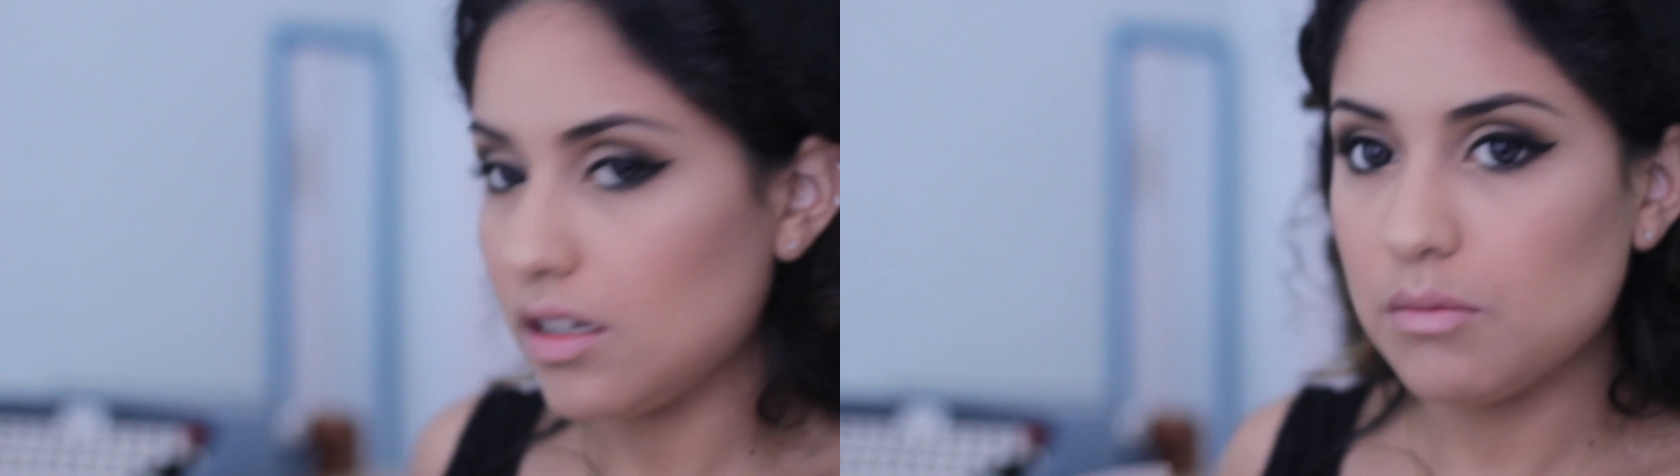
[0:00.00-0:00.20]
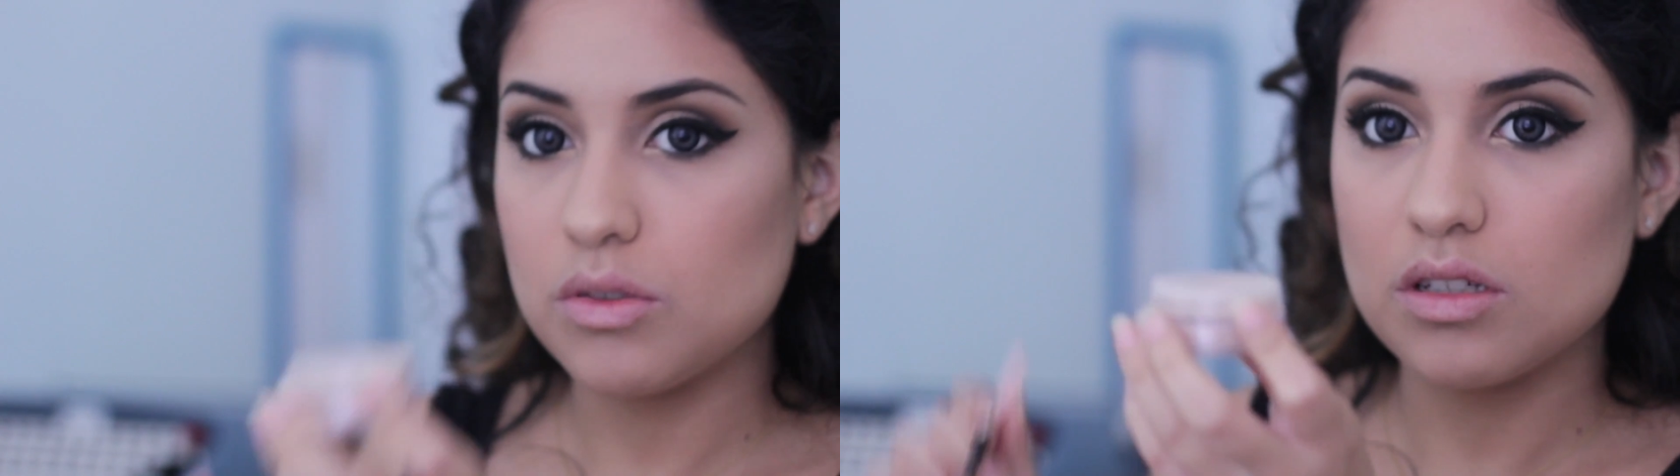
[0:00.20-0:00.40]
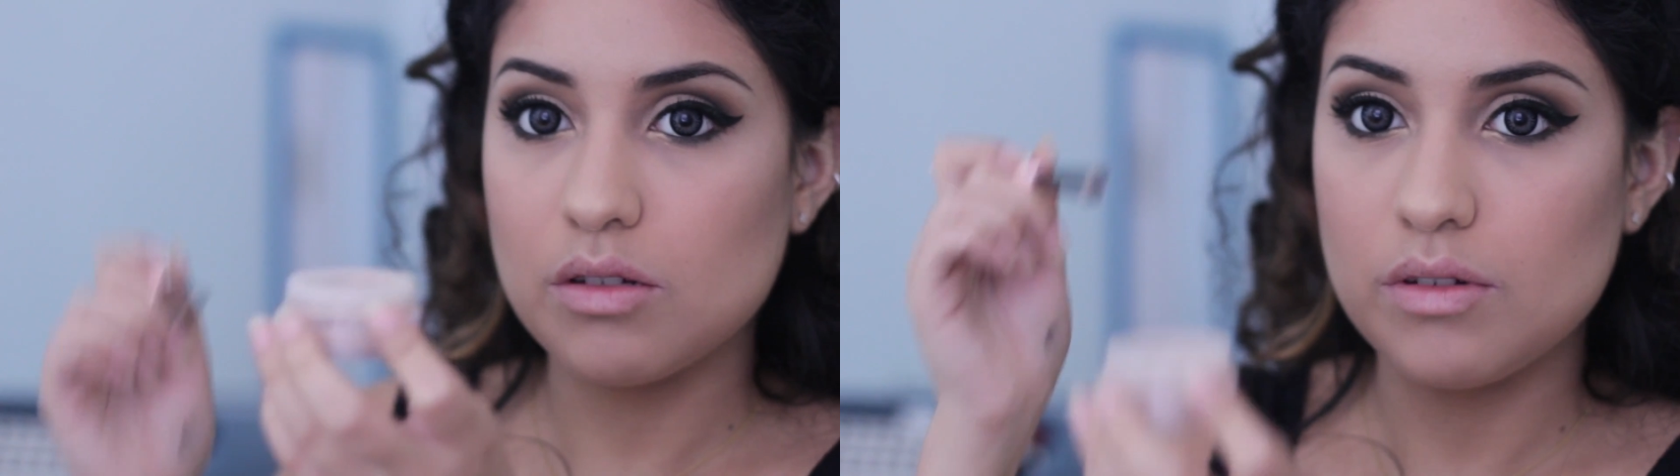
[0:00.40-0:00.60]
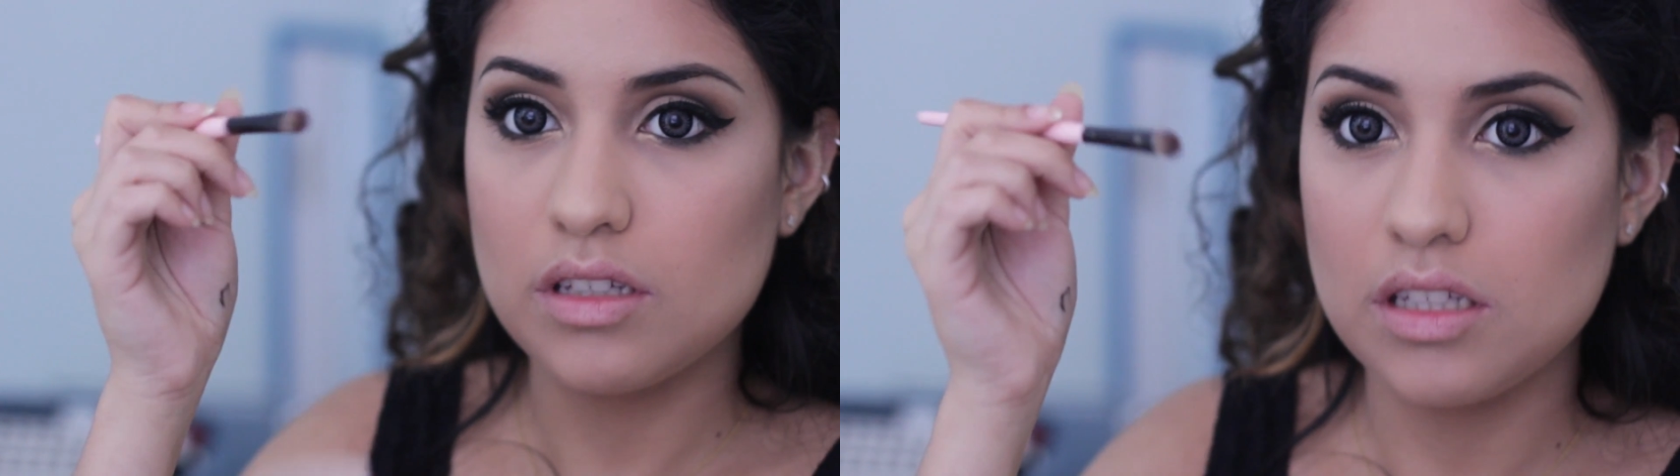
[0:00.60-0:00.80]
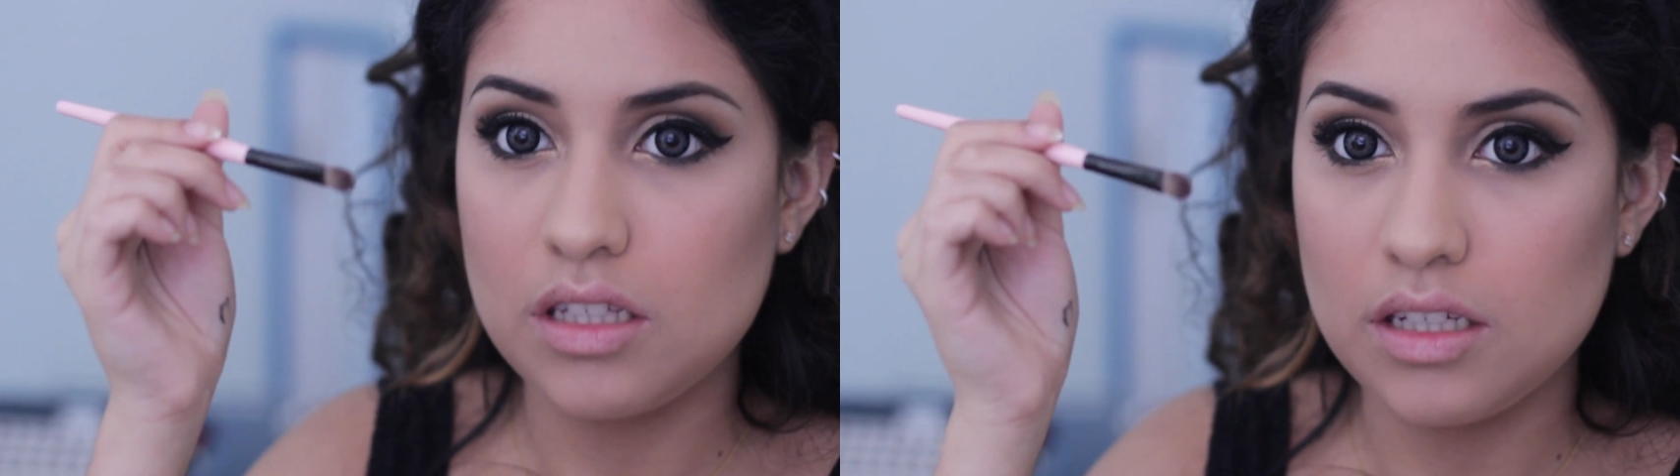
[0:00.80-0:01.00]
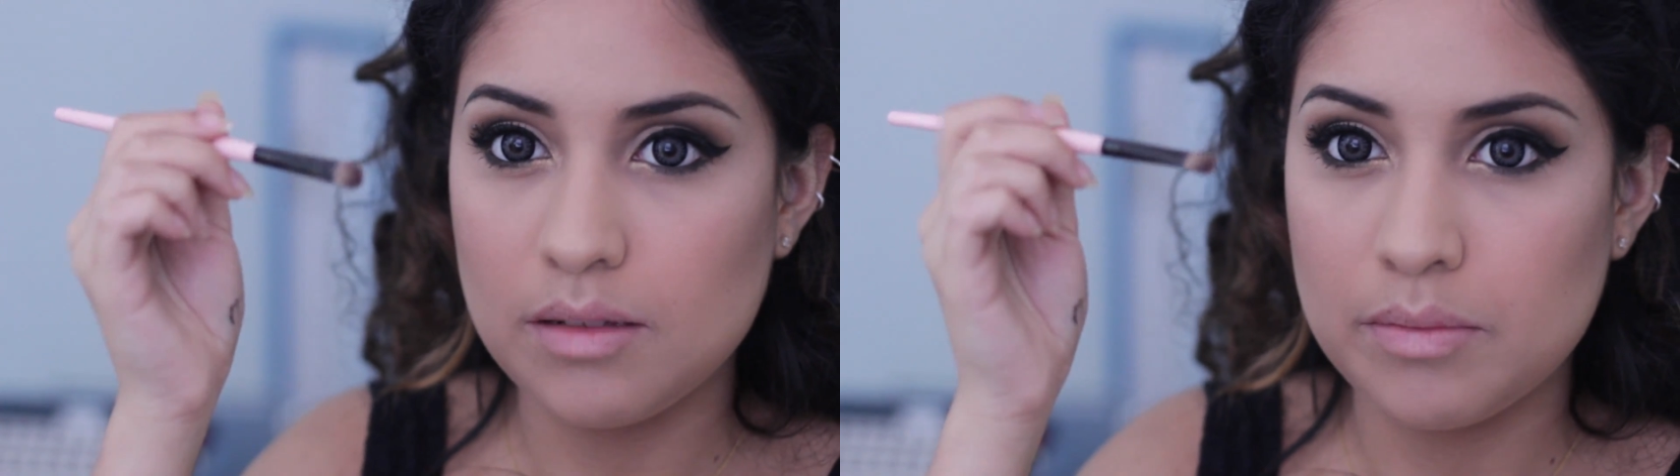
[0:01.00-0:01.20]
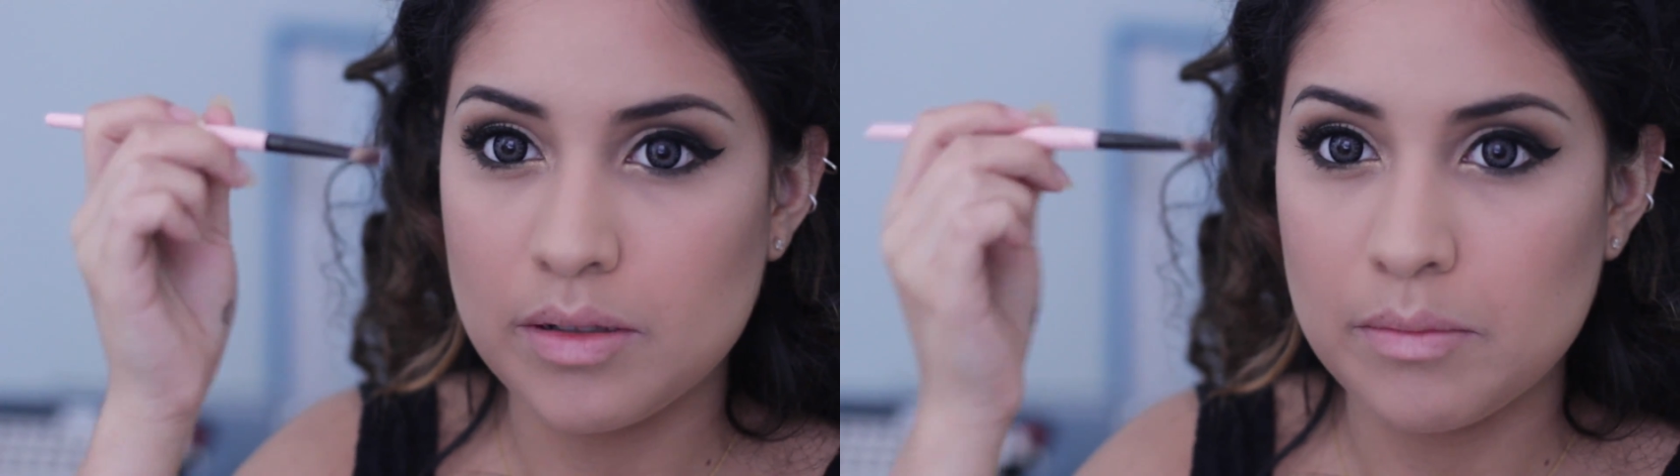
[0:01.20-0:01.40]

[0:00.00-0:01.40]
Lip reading: I'm just going to dip